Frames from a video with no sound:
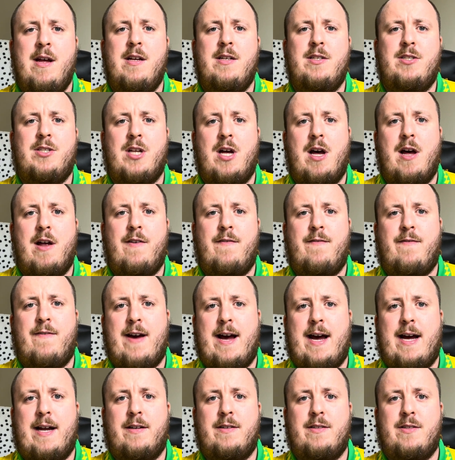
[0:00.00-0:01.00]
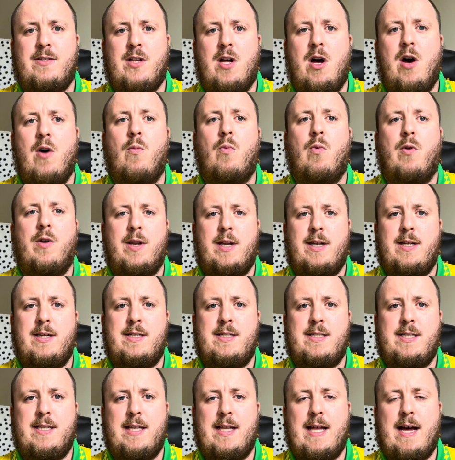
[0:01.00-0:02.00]
certain fans that are wanting to
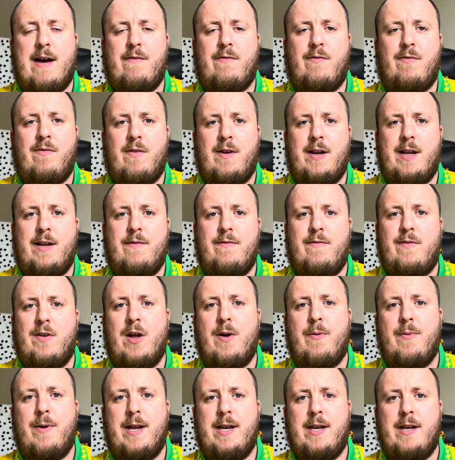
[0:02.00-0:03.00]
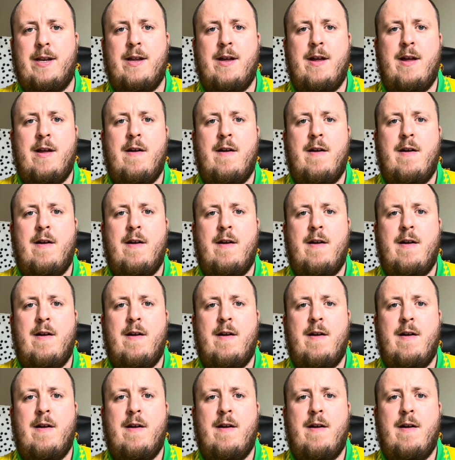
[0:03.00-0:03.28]
see that free flowing